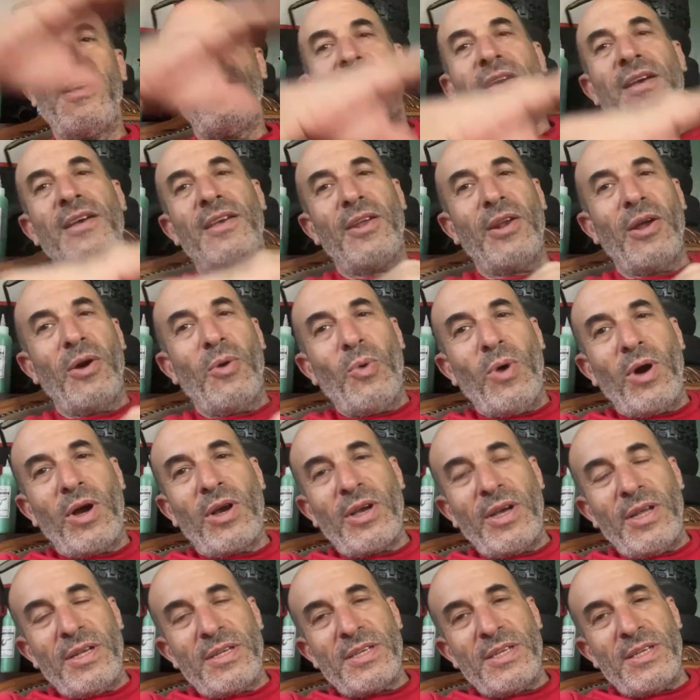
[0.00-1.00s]

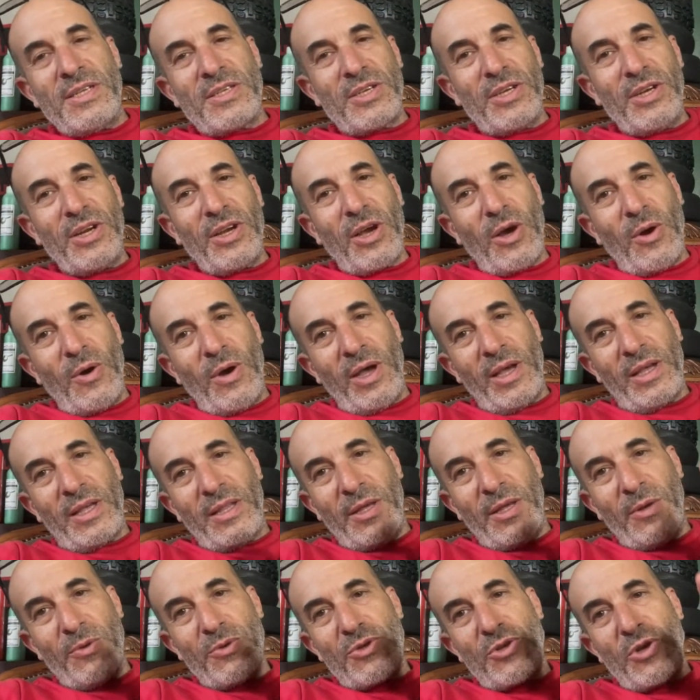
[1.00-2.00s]
it's going to go, like it
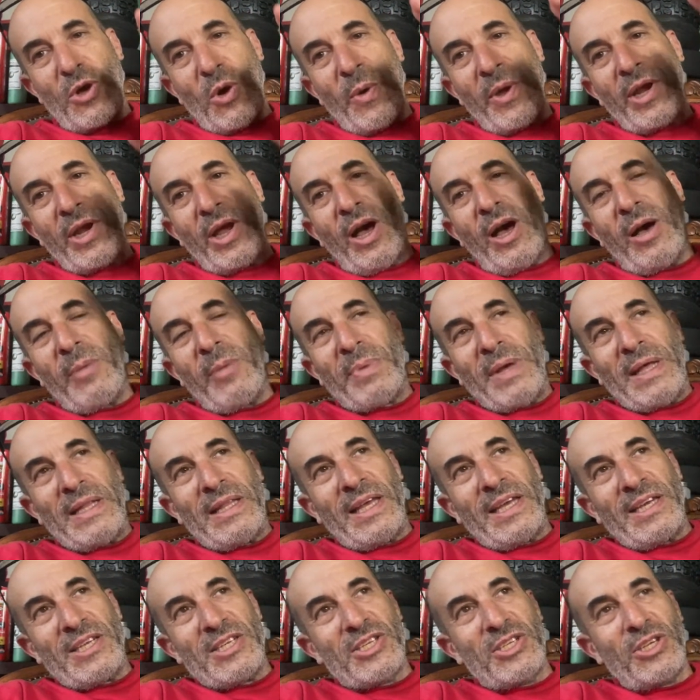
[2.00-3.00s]
was going up at like
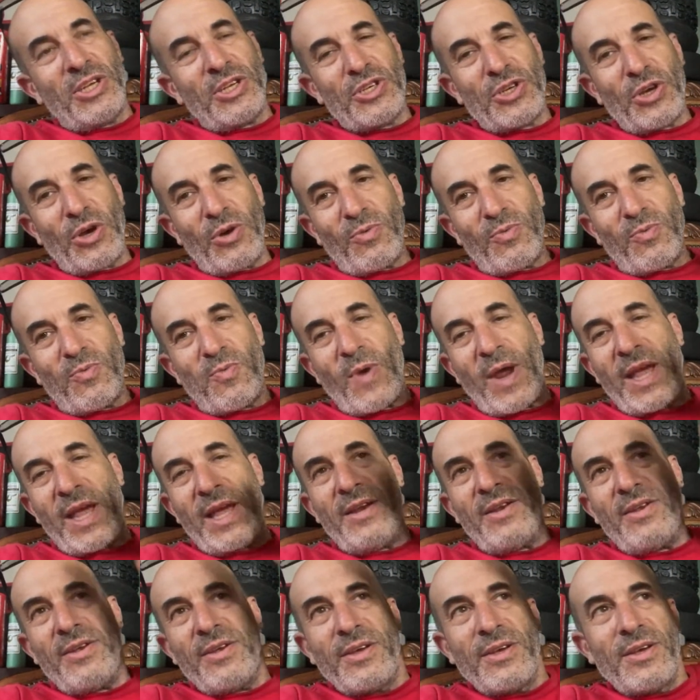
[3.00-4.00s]
such a rate
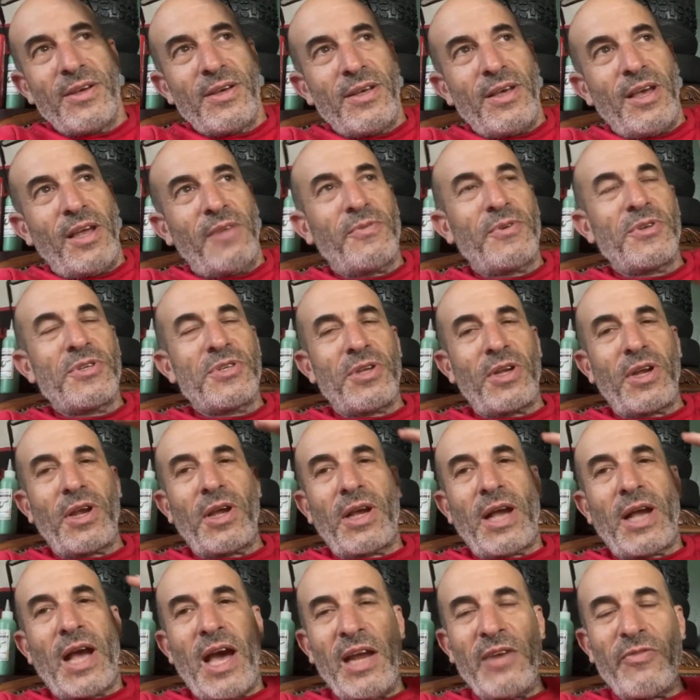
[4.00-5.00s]
and for like a
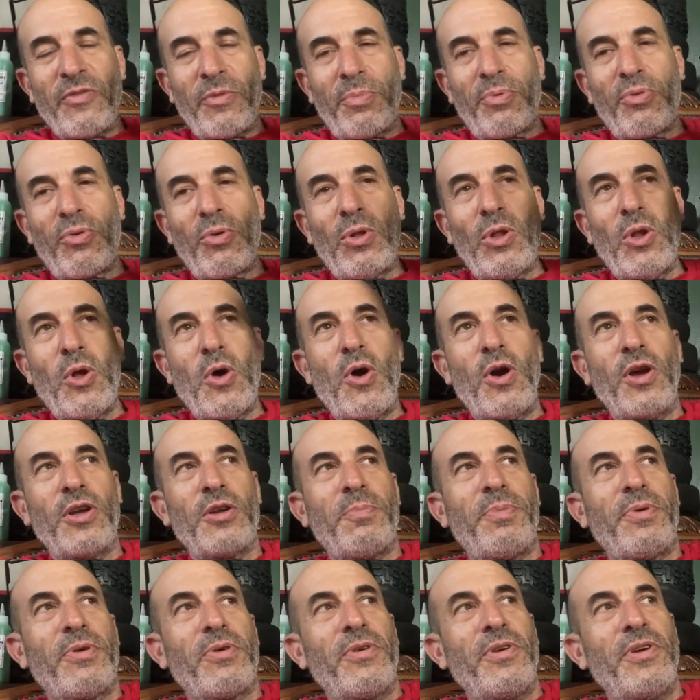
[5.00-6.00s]
kind of a prolonged
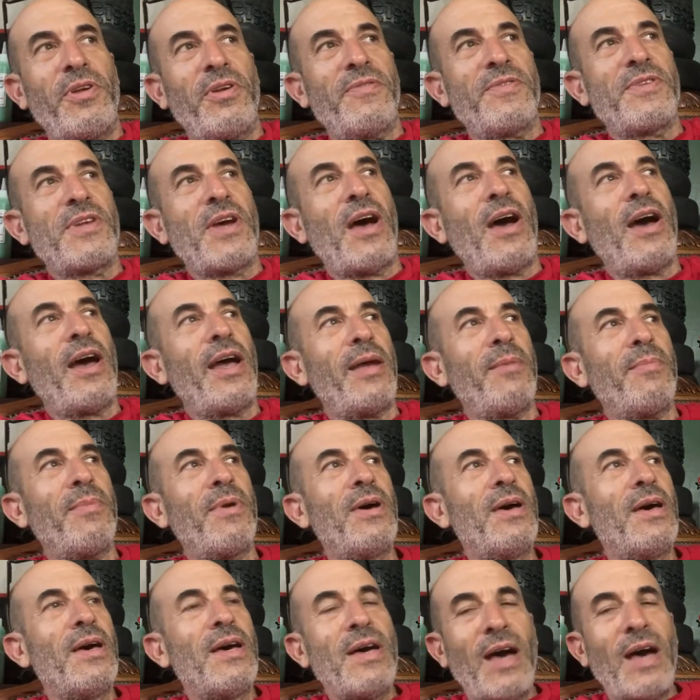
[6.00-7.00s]
period of time.
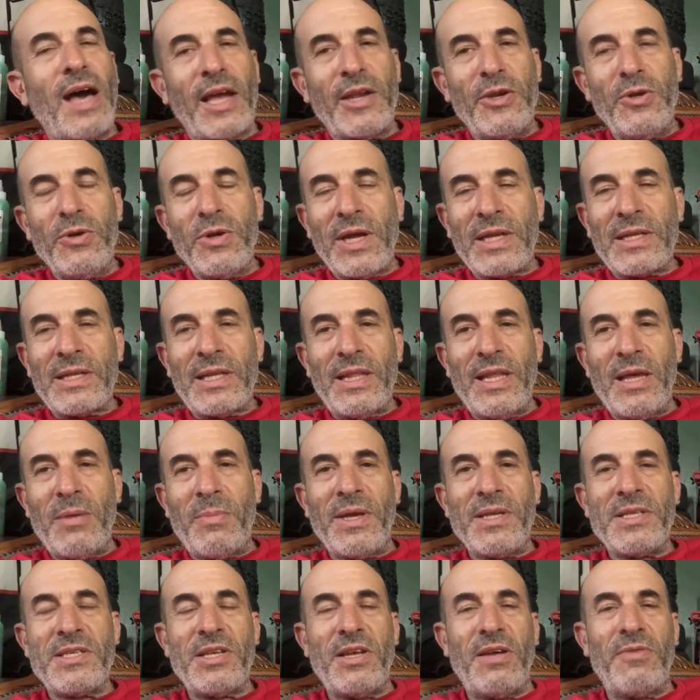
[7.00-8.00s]
I knew not to let
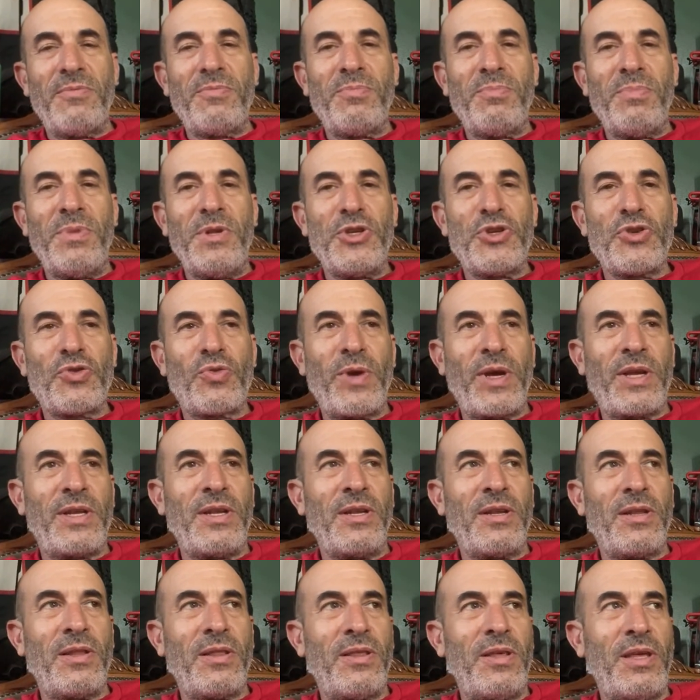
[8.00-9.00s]
myself be tricked
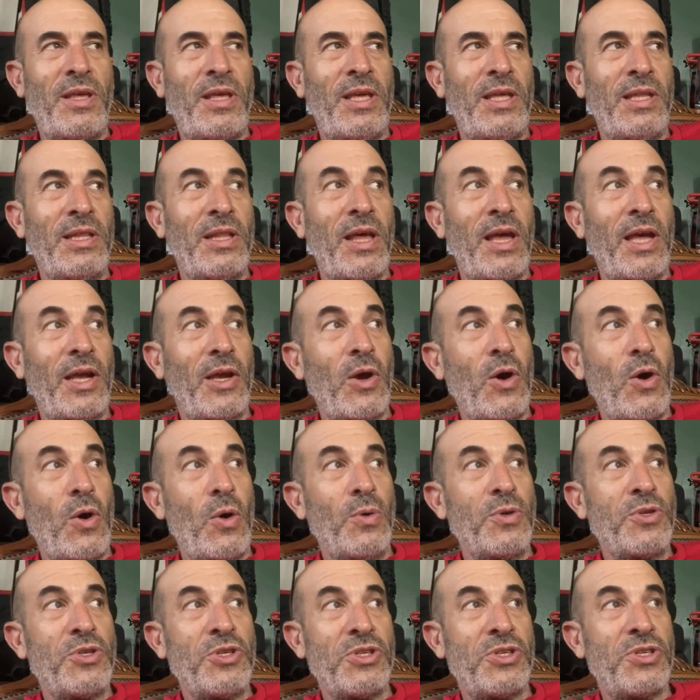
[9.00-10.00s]
into thinking like, oh,
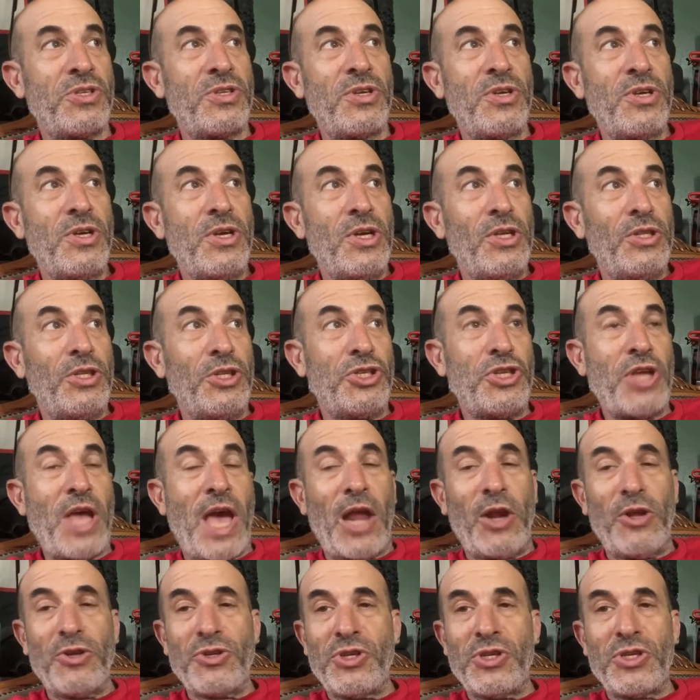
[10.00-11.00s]
it's just the
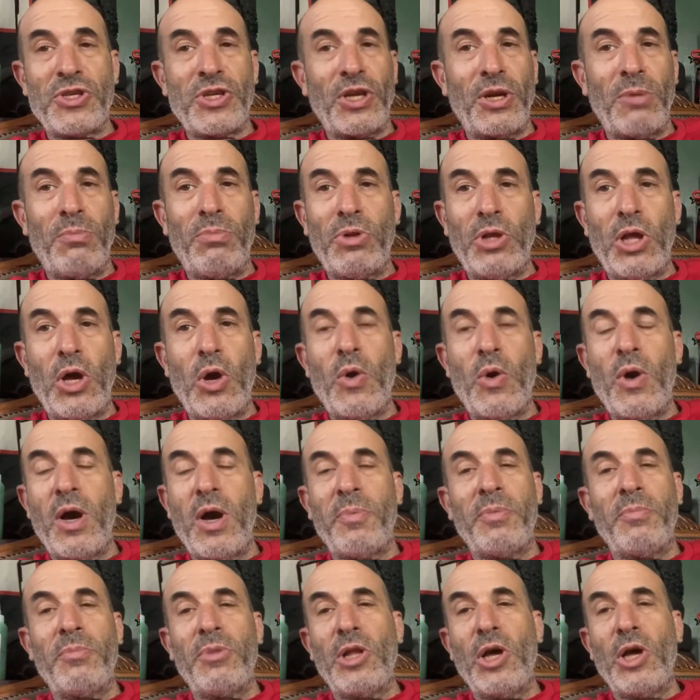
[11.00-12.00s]
channel's just going to blow up
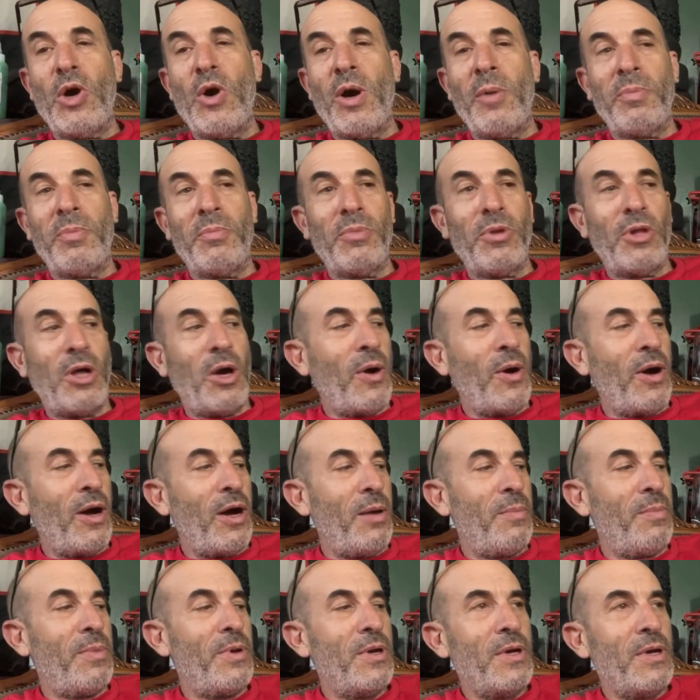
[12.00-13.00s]
and blow up and blow
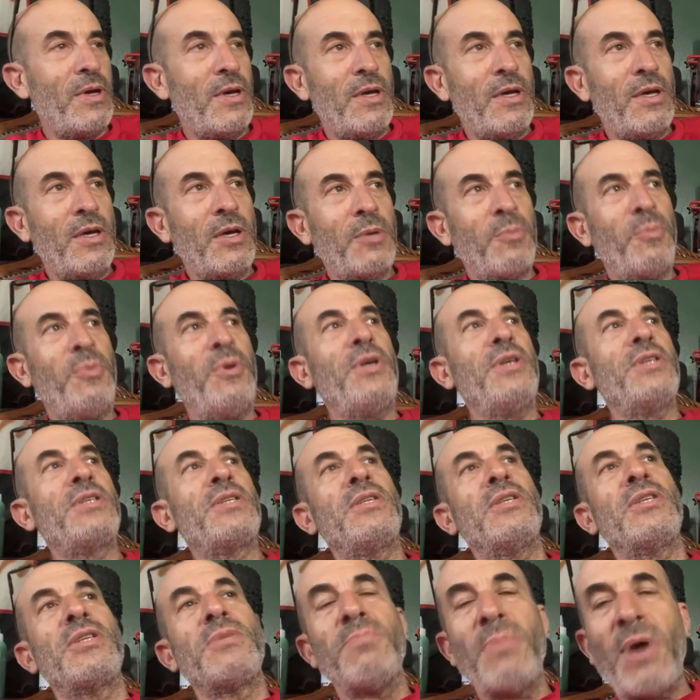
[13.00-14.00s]
up. because
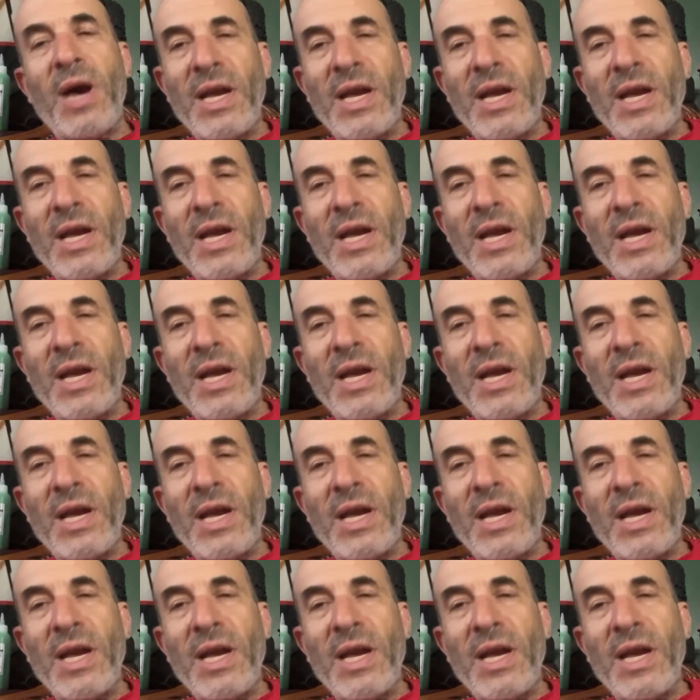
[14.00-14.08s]
this is my